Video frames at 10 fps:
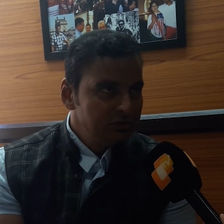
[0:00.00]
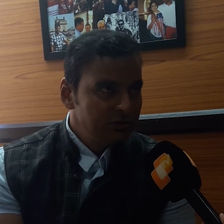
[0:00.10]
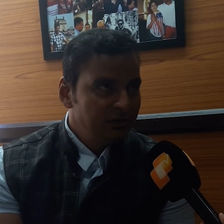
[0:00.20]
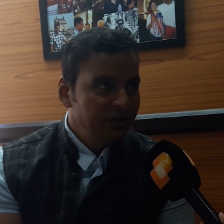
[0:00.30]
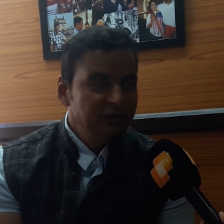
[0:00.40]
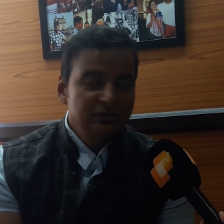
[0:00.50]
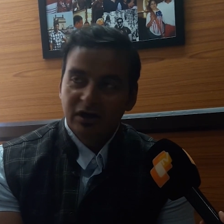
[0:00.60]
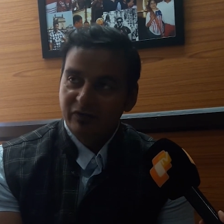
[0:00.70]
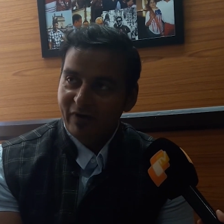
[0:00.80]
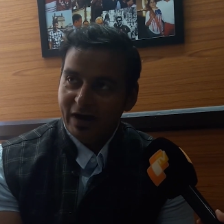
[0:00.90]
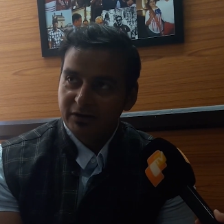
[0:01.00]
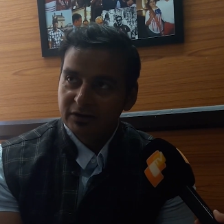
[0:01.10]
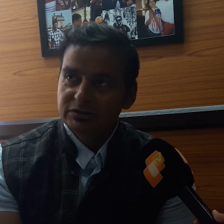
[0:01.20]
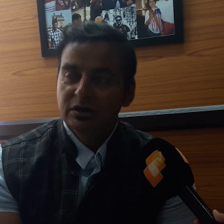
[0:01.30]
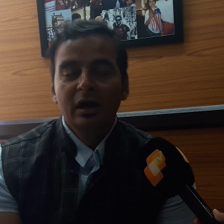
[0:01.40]
So these are the
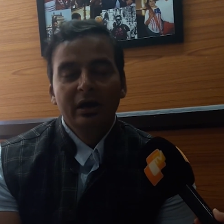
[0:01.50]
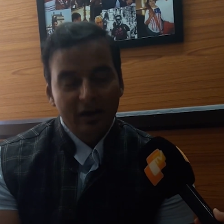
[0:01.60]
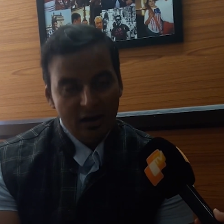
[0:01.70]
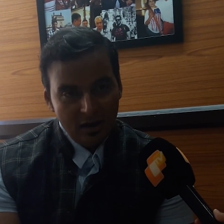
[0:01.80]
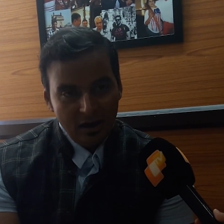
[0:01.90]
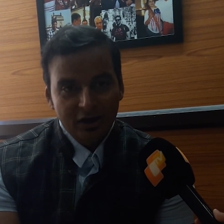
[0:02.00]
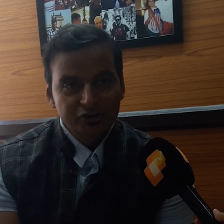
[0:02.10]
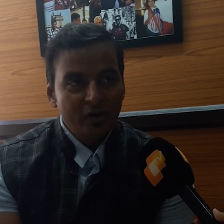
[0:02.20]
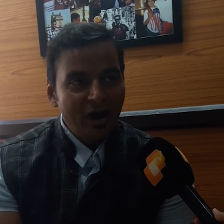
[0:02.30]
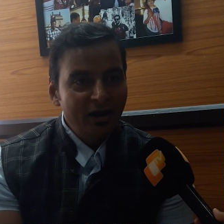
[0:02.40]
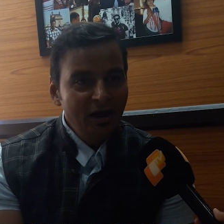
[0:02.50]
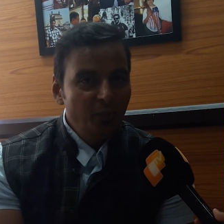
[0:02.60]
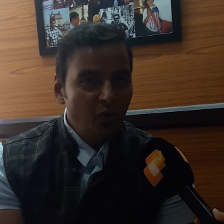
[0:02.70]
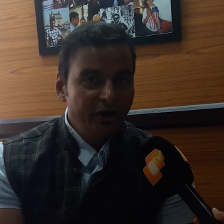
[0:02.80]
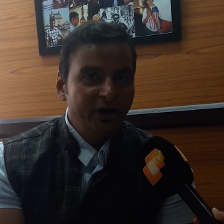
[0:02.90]
factors. Yeah, as you rightly
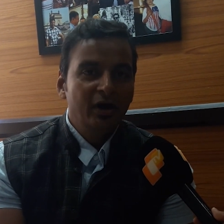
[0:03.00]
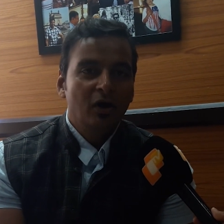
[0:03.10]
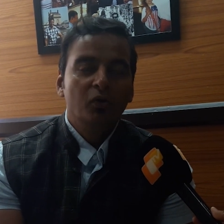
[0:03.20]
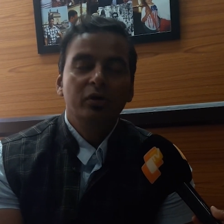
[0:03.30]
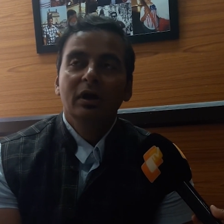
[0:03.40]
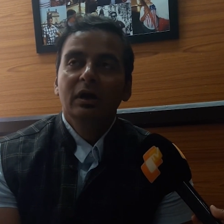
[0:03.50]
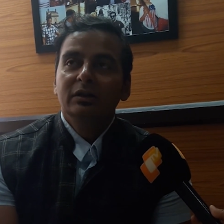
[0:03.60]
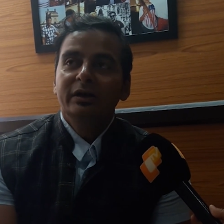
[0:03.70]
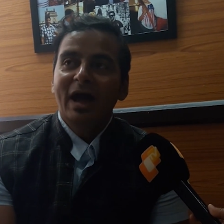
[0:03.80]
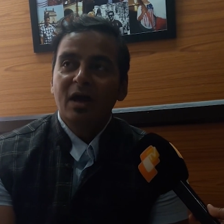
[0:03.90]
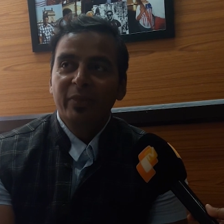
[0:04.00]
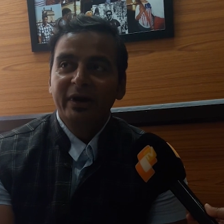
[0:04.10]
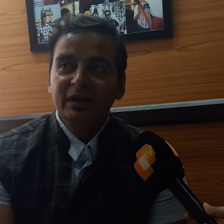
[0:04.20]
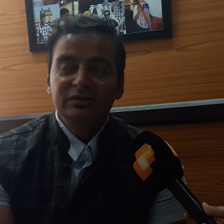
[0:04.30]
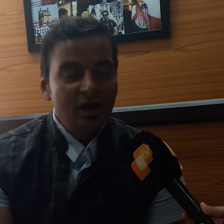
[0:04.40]
pointed out, the
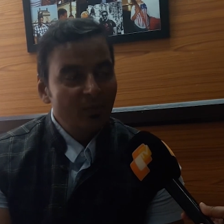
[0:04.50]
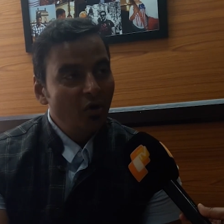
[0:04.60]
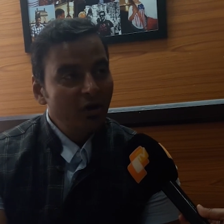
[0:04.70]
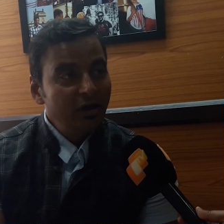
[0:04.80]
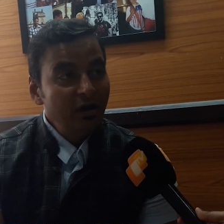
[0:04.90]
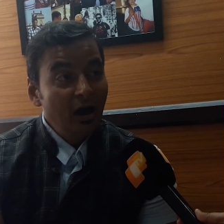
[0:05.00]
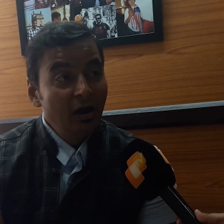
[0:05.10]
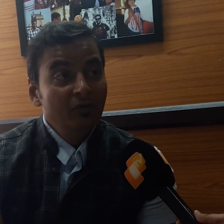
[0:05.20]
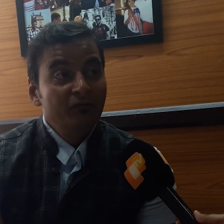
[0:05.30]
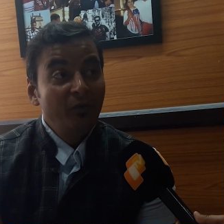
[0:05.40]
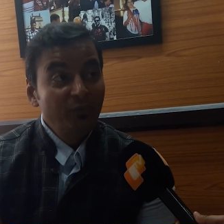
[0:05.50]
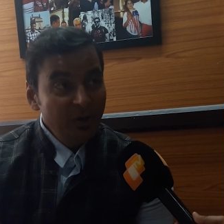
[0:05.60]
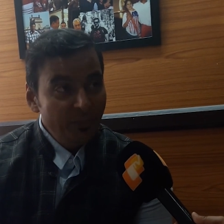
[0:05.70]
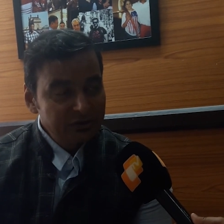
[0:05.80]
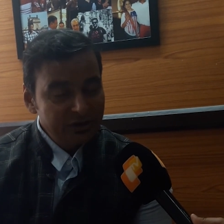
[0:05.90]
diabetics have got a
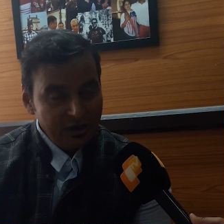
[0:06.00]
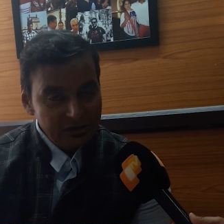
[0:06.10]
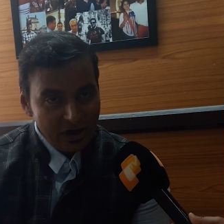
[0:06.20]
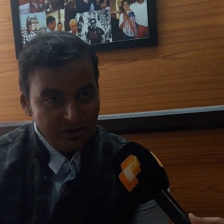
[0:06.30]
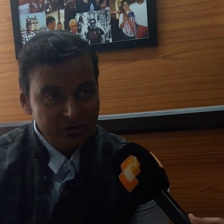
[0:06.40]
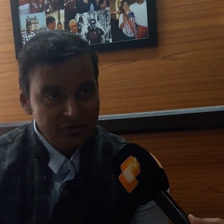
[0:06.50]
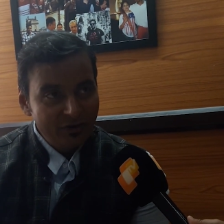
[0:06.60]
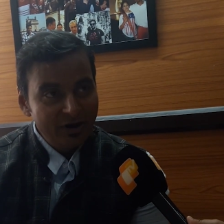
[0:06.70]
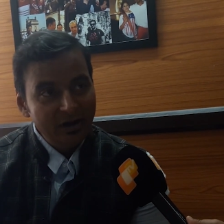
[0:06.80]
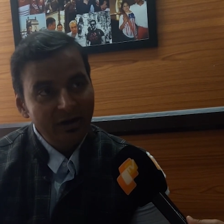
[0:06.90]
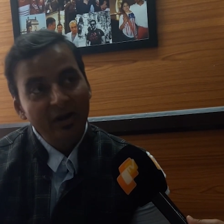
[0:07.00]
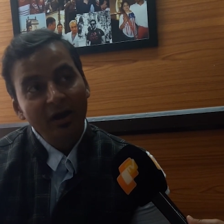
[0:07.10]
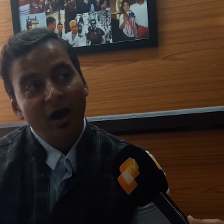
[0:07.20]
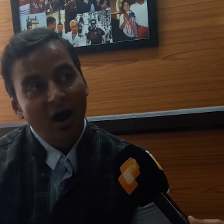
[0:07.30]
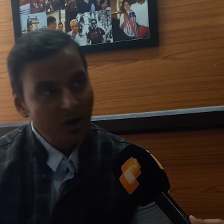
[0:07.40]
50% higher chance of getting a
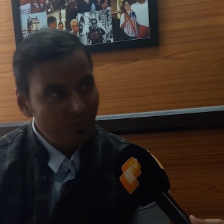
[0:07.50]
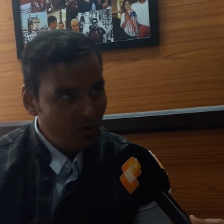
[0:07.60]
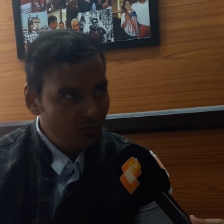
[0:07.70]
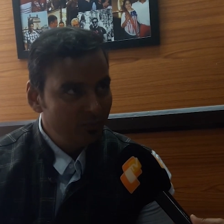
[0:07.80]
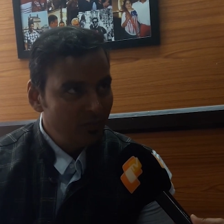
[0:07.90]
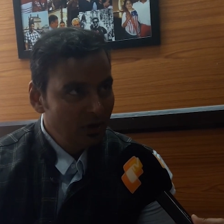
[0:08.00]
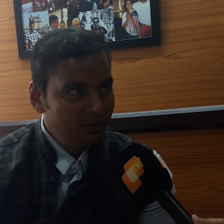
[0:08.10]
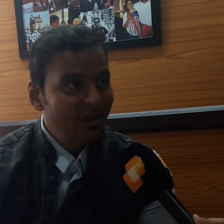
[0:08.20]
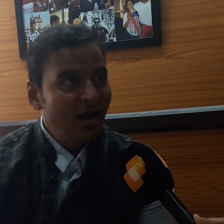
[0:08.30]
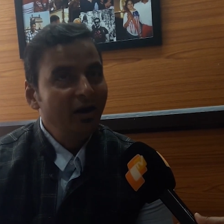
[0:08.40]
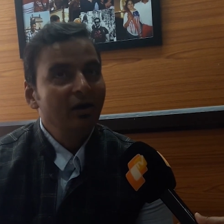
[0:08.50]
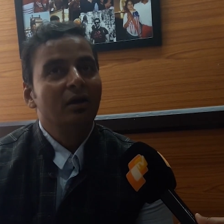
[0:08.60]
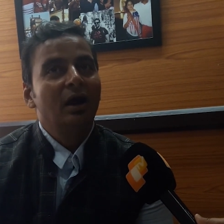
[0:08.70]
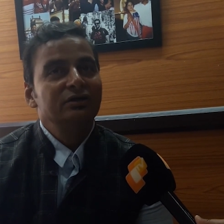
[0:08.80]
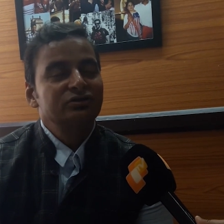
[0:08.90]
heart problem than
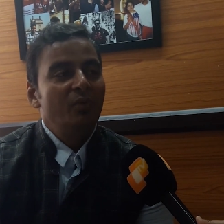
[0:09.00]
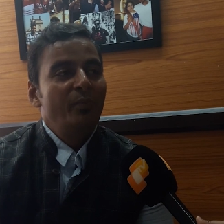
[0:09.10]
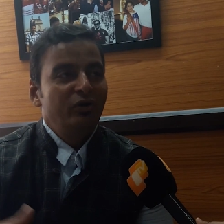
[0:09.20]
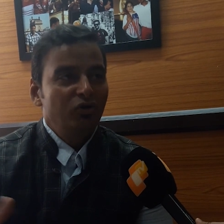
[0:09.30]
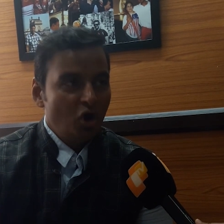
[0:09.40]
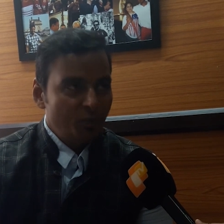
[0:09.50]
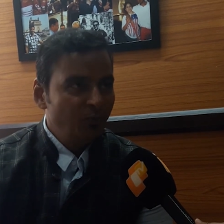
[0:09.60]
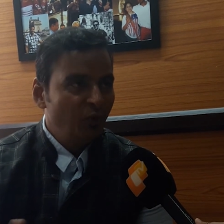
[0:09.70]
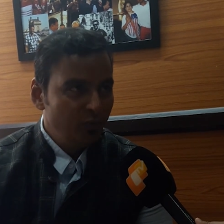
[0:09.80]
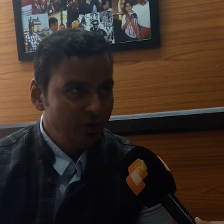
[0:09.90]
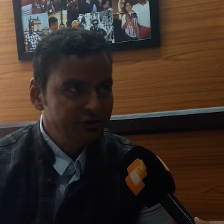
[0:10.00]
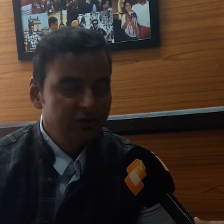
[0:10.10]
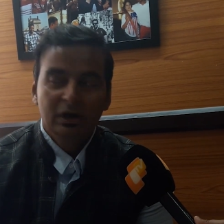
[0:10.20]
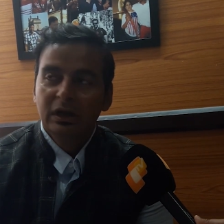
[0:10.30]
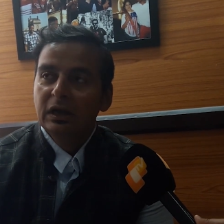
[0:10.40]
as compared to normal population.